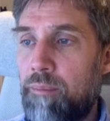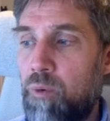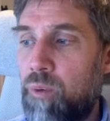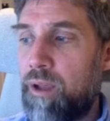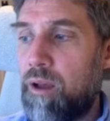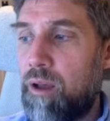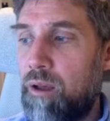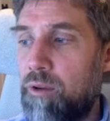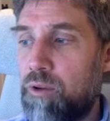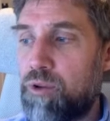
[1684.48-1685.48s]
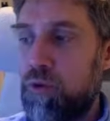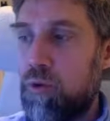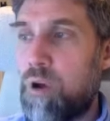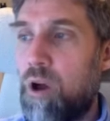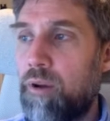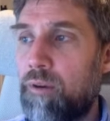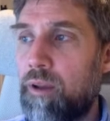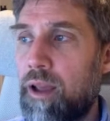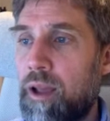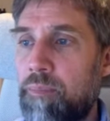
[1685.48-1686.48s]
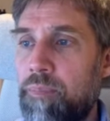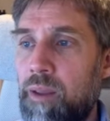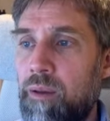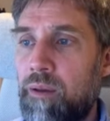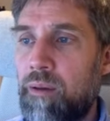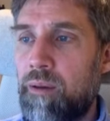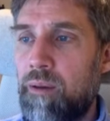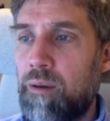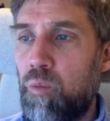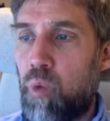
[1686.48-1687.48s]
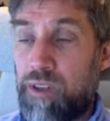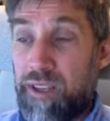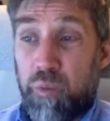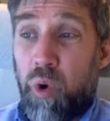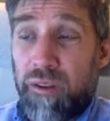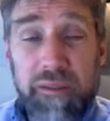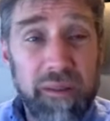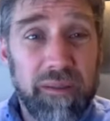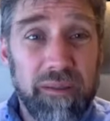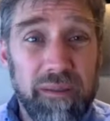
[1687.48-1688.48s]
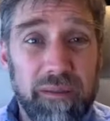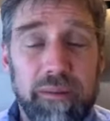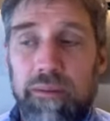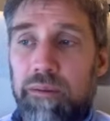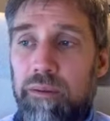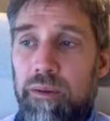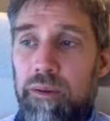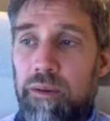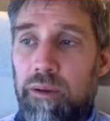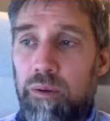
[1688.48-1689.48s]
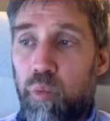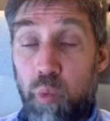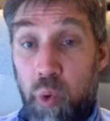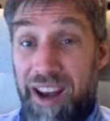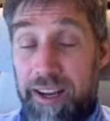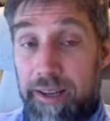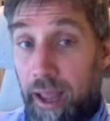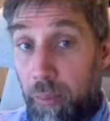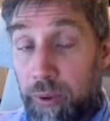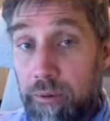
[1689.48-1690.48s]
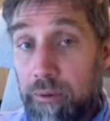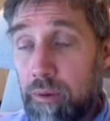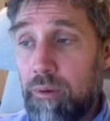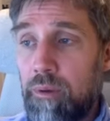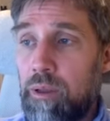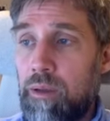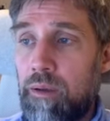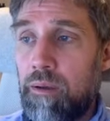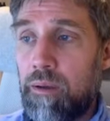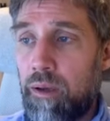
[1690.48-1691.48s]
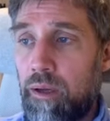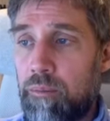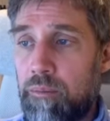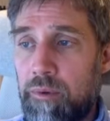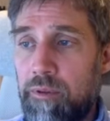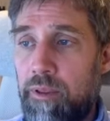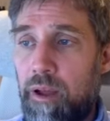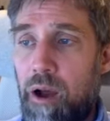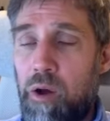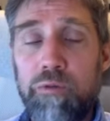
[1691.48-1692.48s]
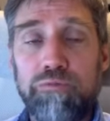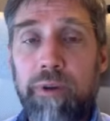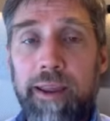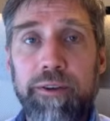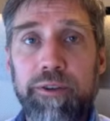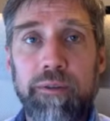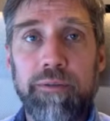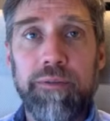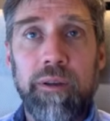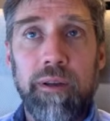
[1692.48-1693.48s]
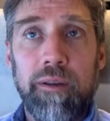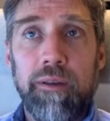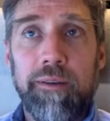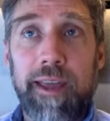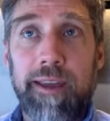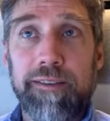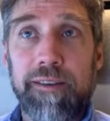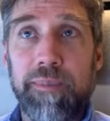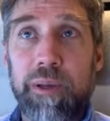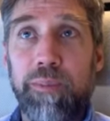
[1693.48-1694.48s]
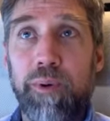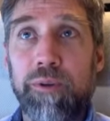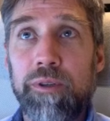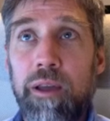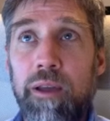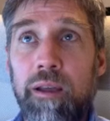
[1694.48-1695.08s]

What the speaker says: We are not sure on what it was, when it happened. A whole range of dates have been put.